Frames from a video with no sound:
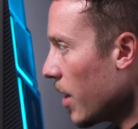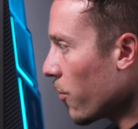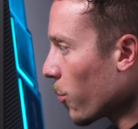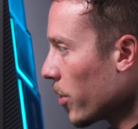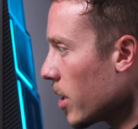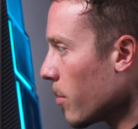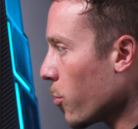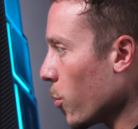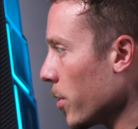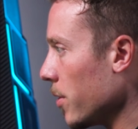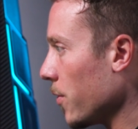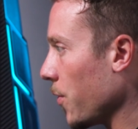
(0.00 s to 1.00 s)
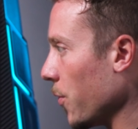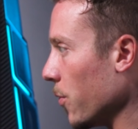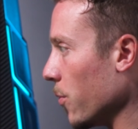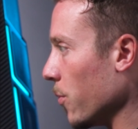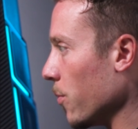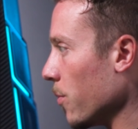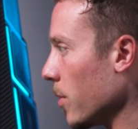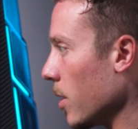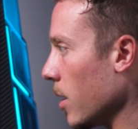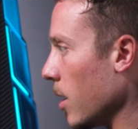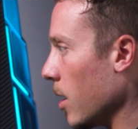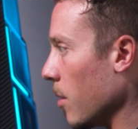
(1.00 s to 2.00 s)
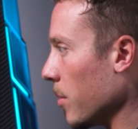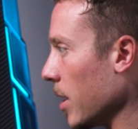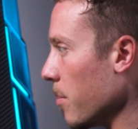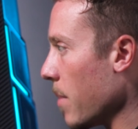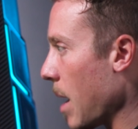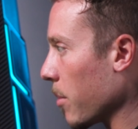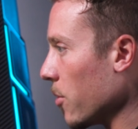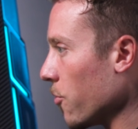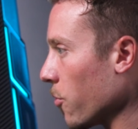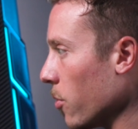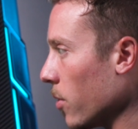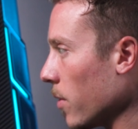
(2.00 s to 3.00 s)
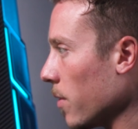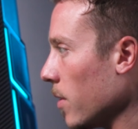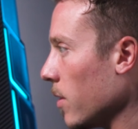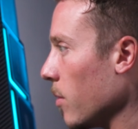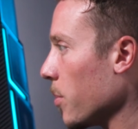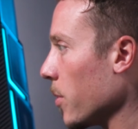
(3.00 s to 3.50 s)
it's really important to get map control as a CT